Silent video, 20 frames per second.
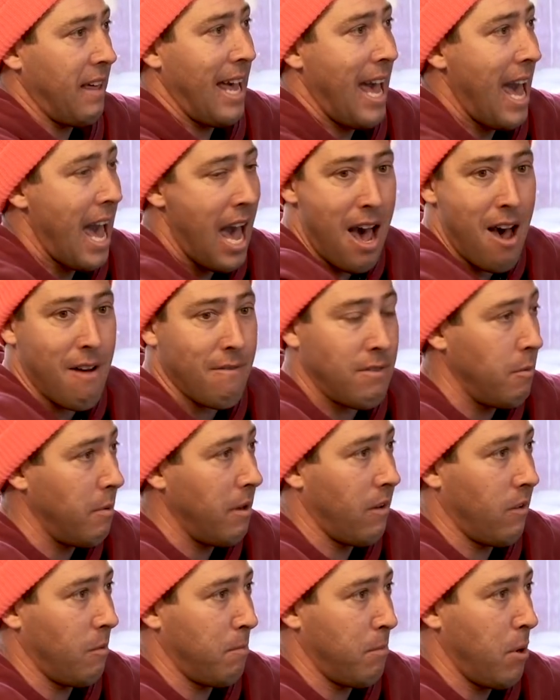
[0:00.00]
they have to
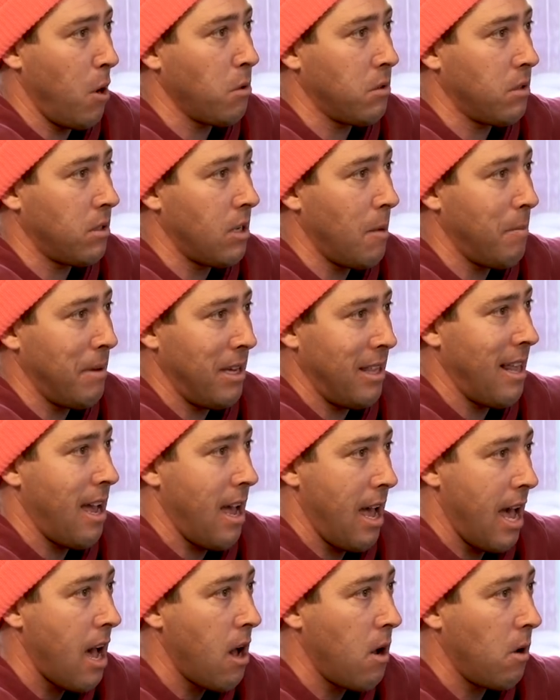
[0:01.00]
be able to post up in
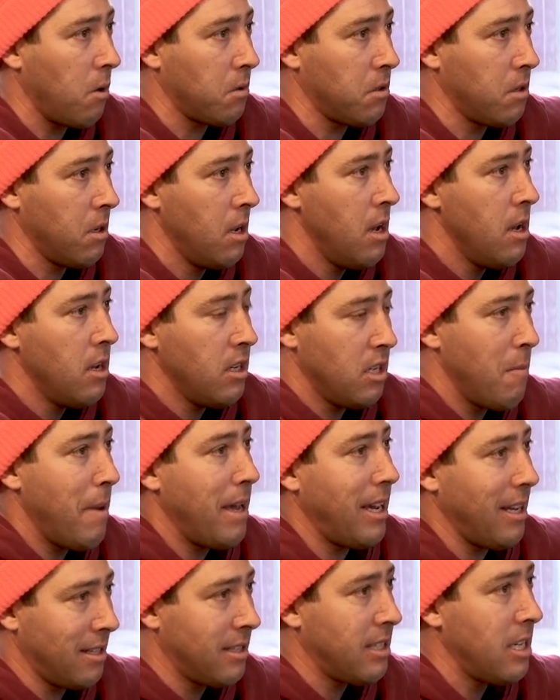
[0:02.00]
that house to
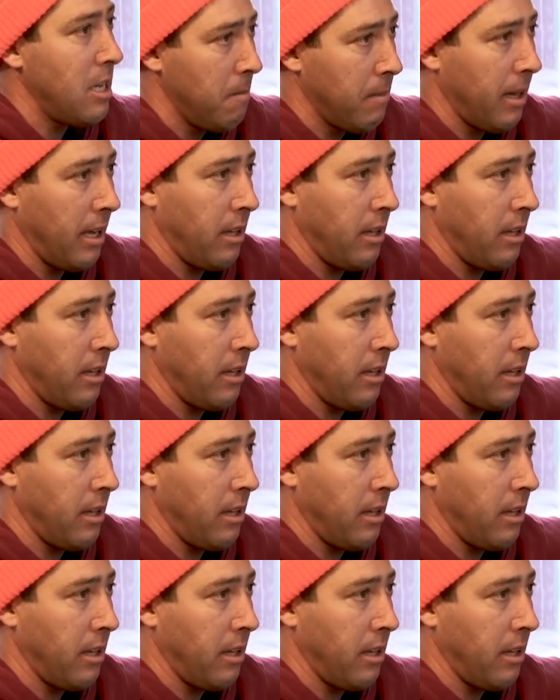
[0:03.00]
make it seem